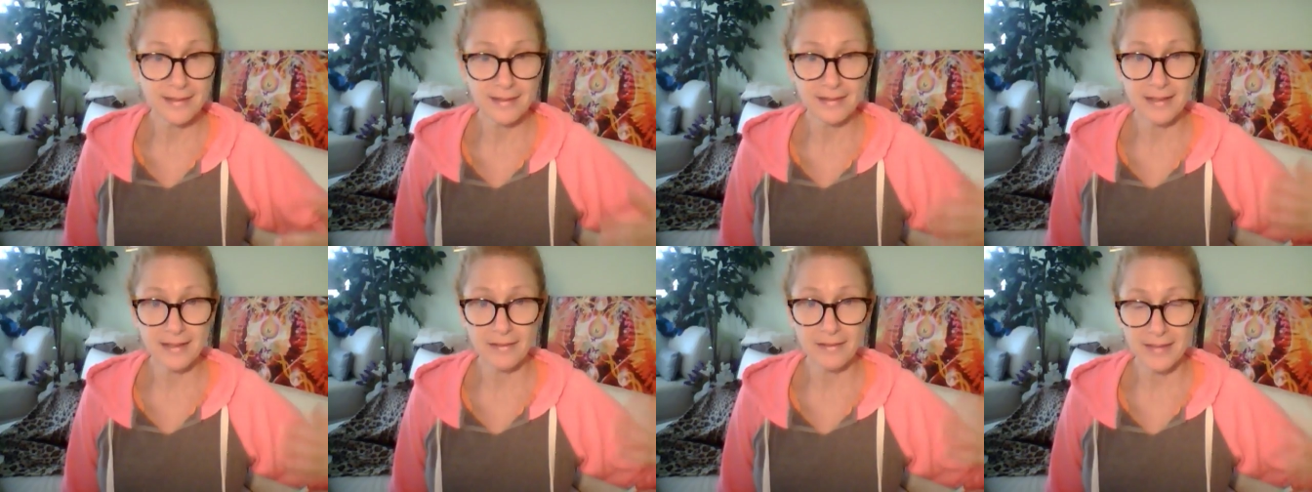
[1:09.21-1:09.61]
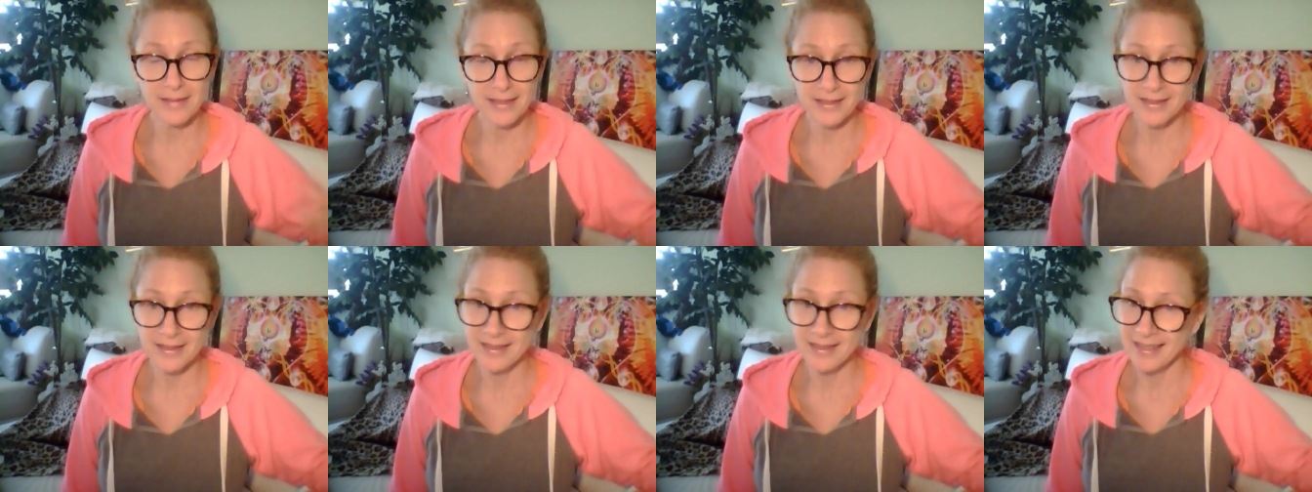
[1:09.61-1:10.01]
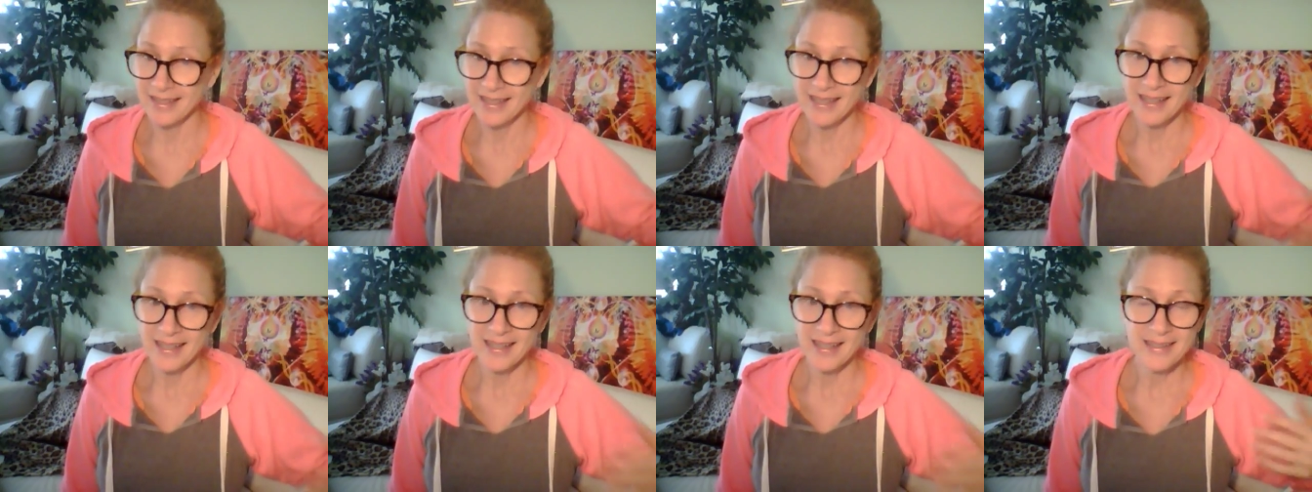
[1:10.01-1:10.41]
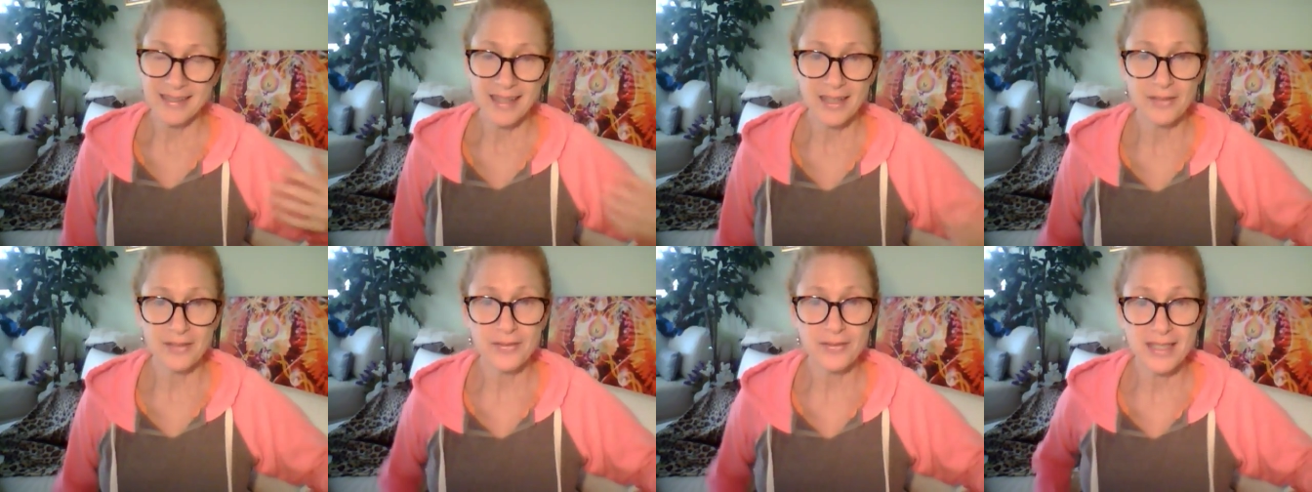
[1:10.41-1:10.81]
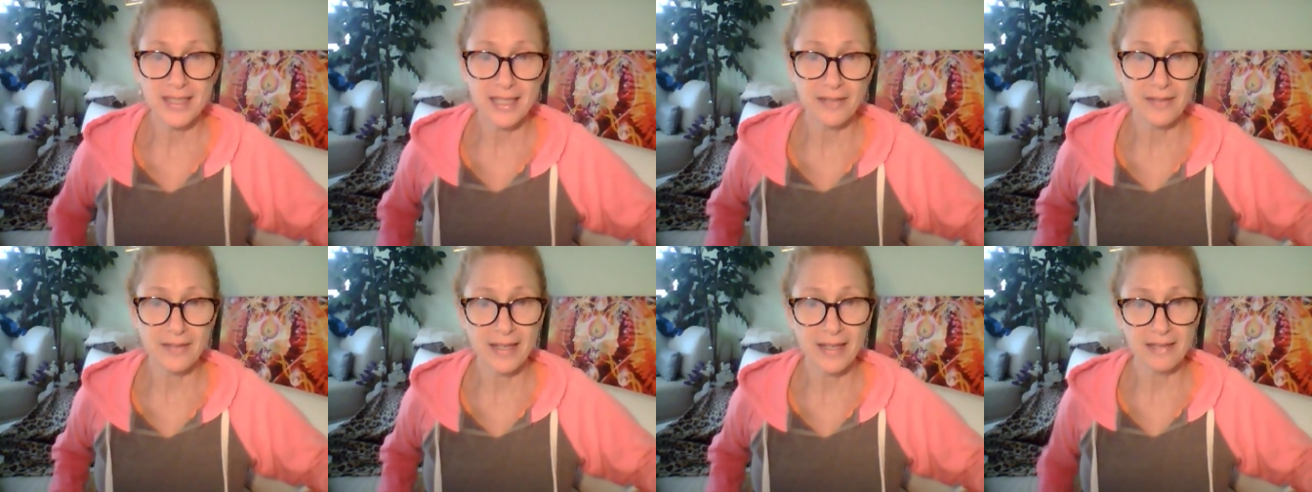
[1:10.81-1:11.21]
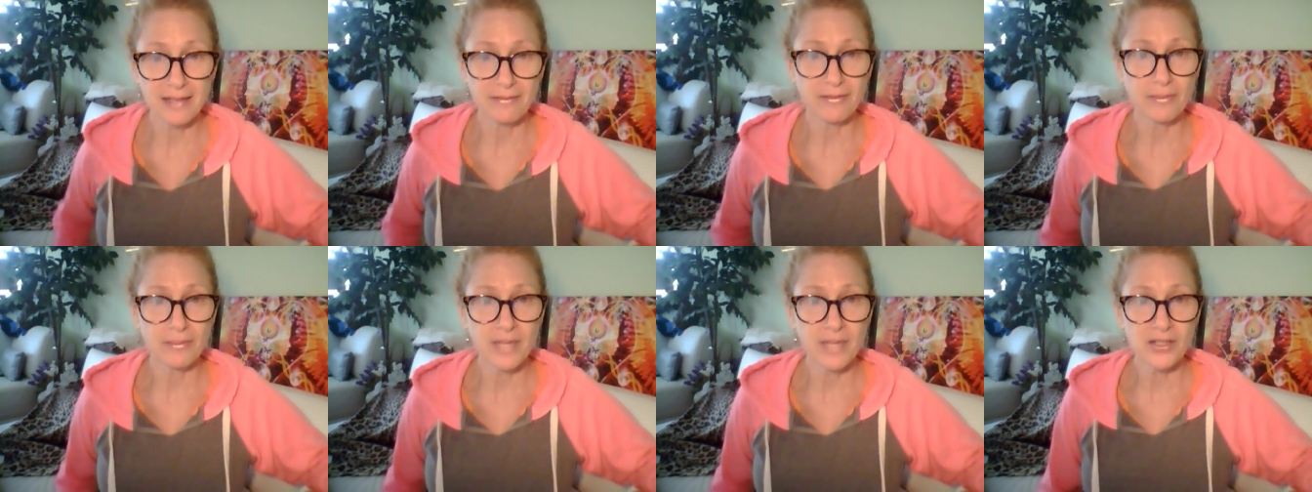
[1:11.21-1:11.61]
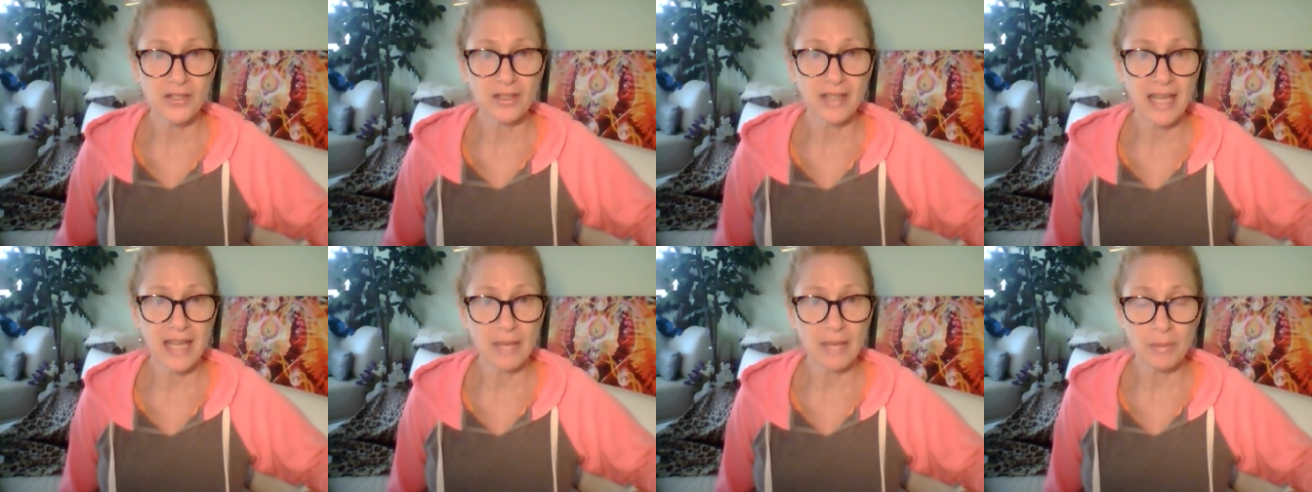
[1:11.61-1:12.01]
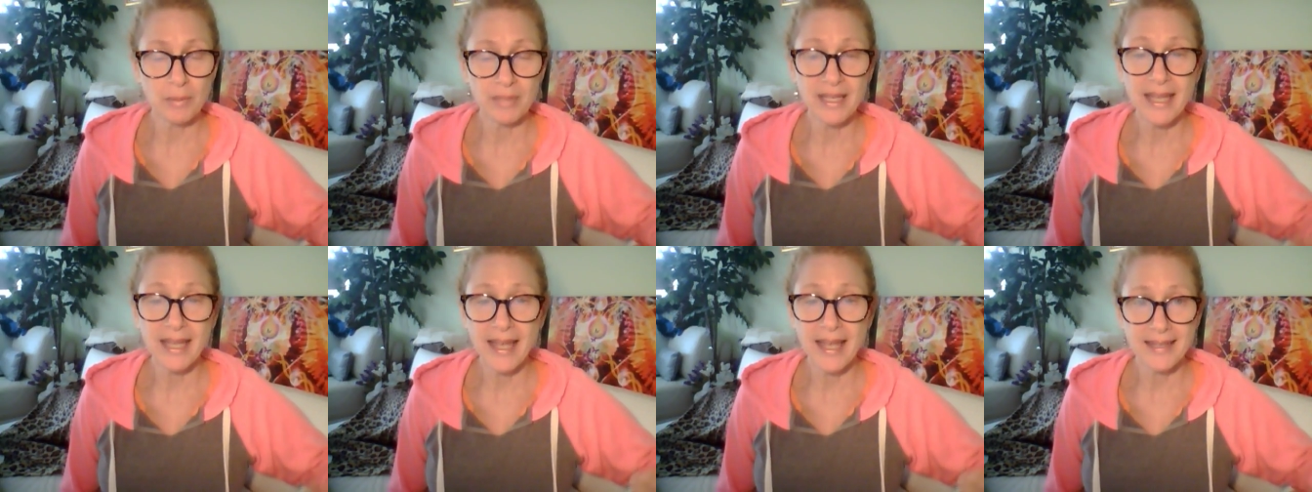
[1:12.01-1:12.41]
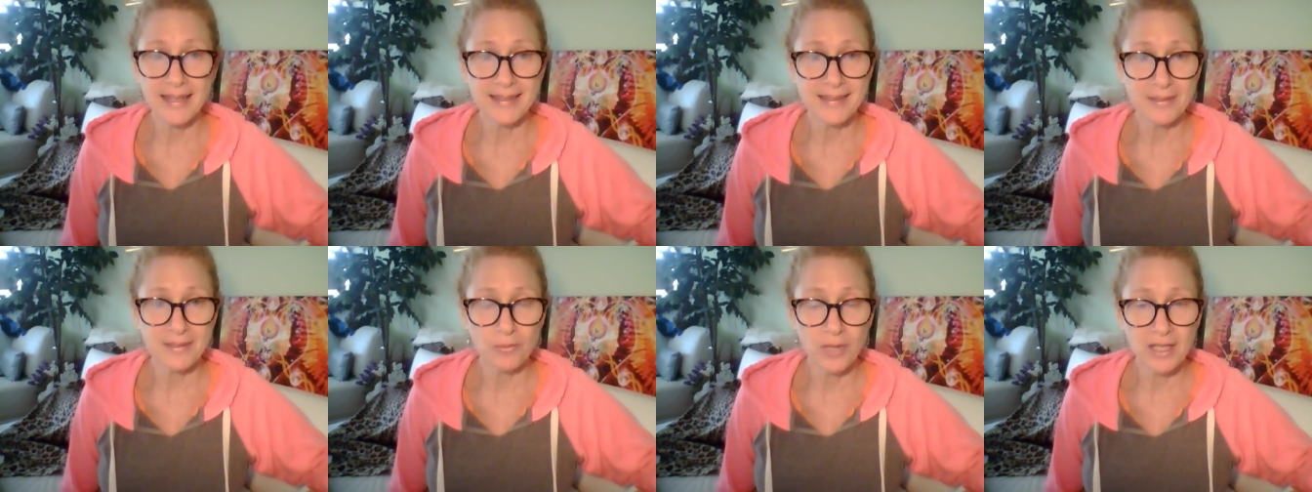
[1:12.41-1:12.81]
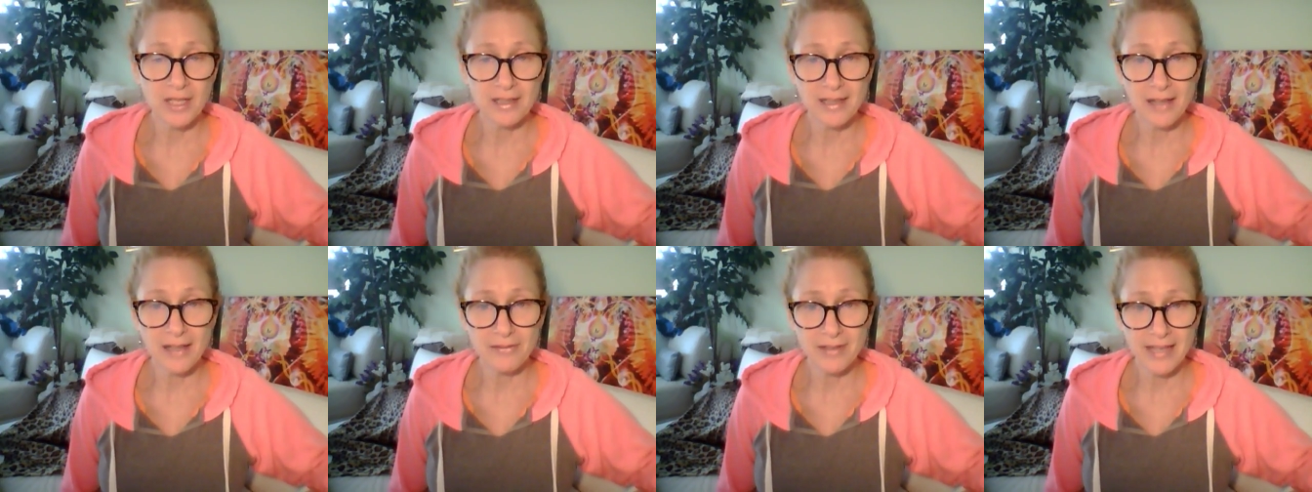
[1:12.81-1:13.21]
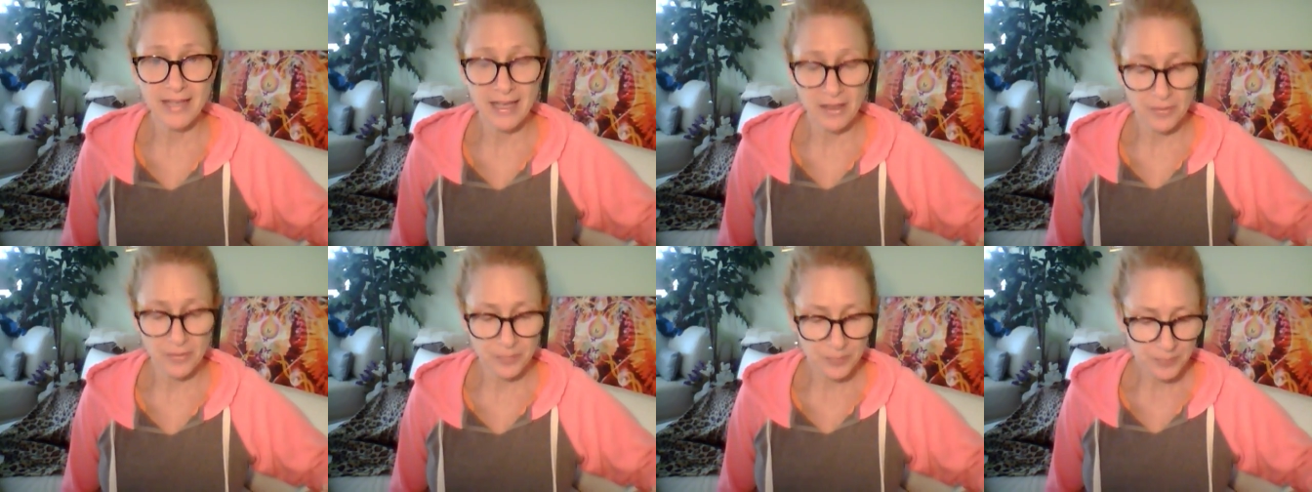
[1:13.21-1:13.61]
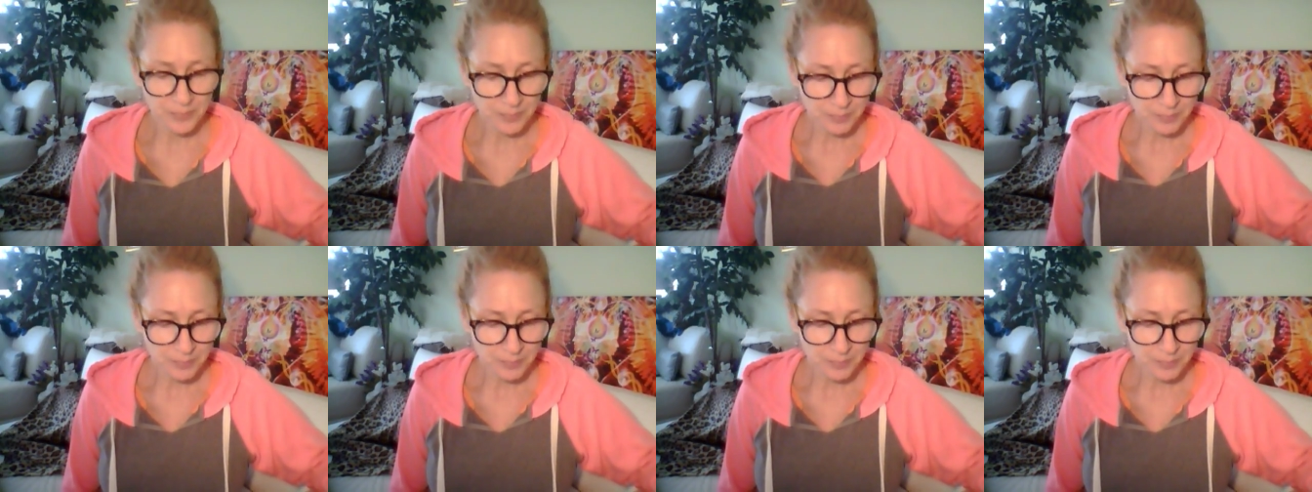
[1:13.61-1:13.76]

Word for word: So definitely, a lot of significant information came up again. It's a one eleven now.